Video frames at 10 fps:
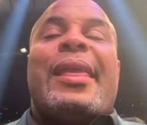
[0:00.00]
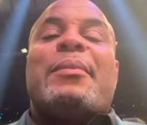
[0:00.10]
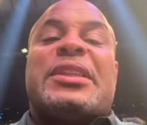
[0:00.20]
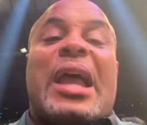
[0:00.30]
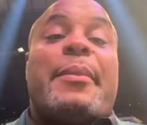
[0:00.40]

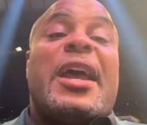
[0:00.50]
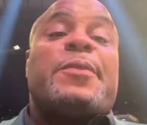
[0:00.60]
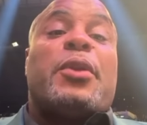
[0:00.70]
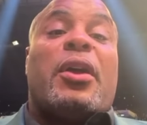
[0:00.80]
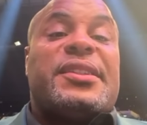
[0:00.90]
But Tom
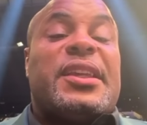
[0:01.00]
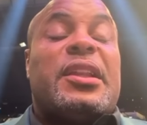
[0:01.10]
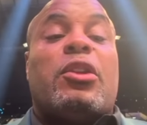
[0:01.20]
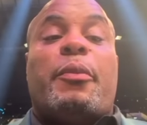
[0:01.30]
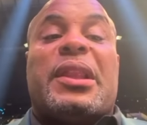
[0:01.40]
Aspinall has to get a
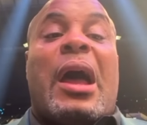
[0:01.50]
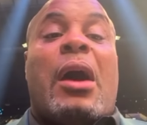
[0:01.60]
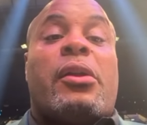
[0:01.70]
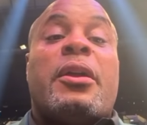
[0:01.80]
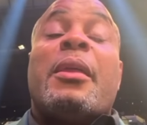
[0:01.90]
little bit
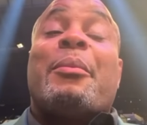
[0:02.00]
louder.